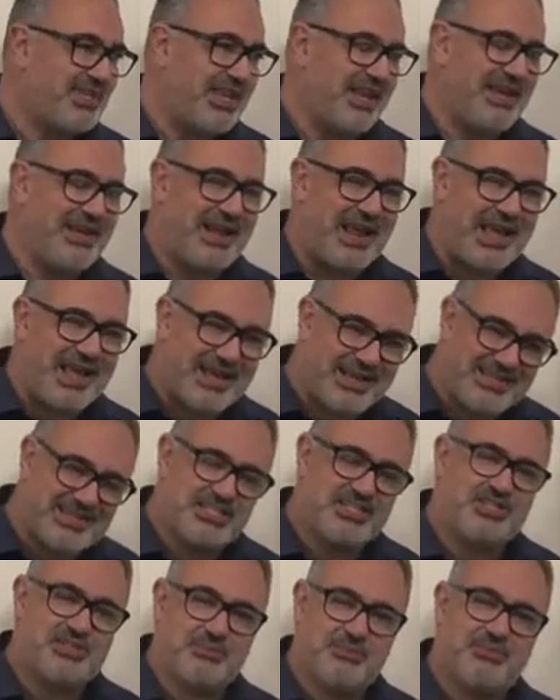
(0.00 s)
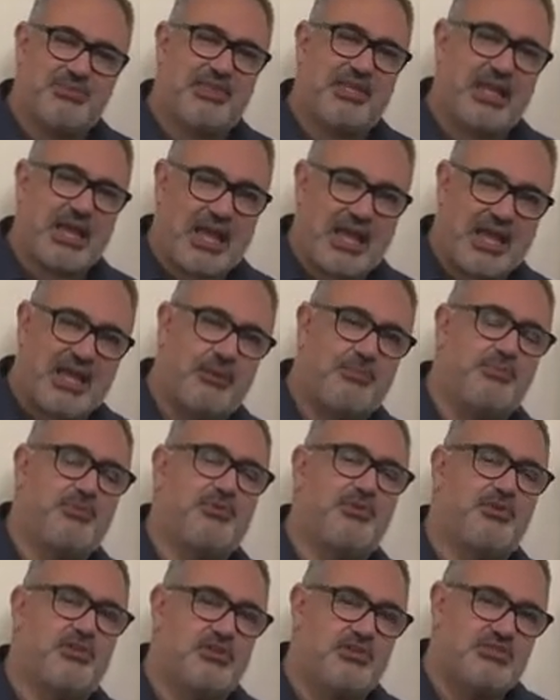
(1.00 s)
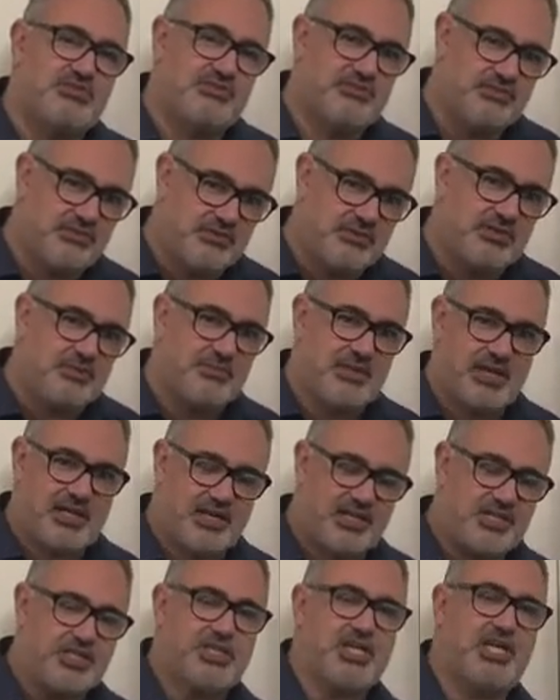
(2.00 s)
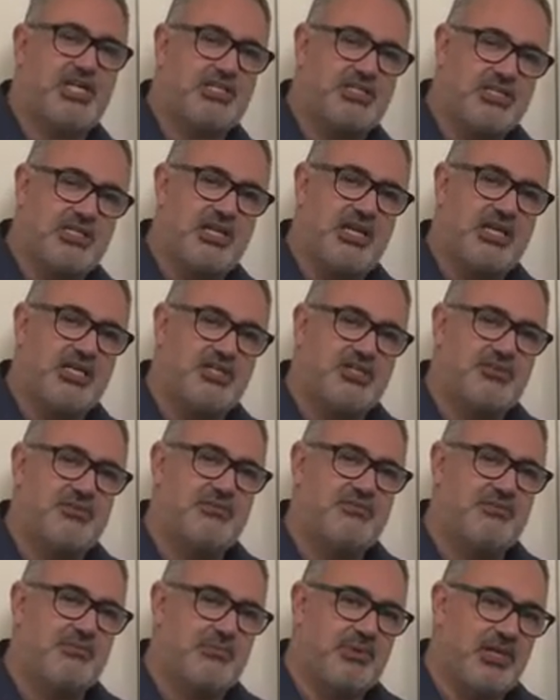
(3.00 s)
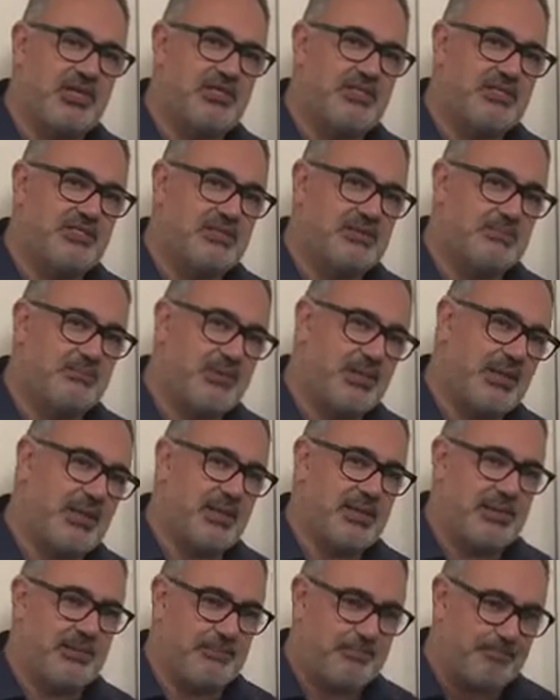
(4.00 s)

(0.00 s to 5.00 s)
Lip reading: And has something happened that's fundamentally changed the nature of the patient's pain?